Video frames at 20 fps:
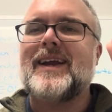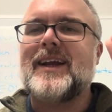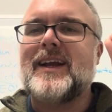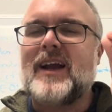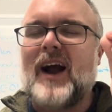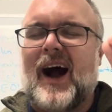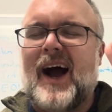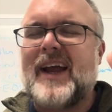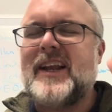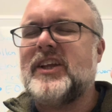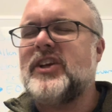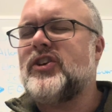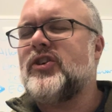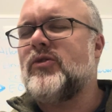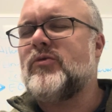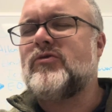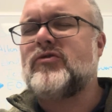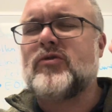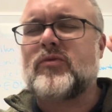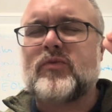guiding
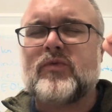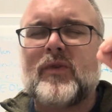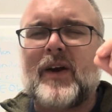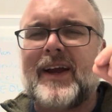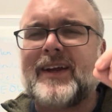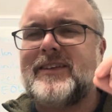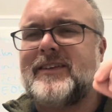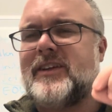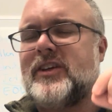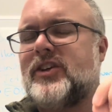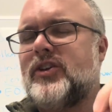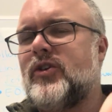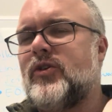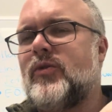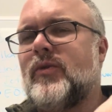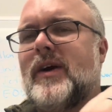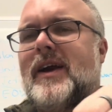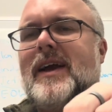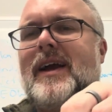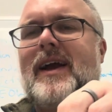you, directing
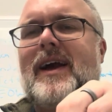you,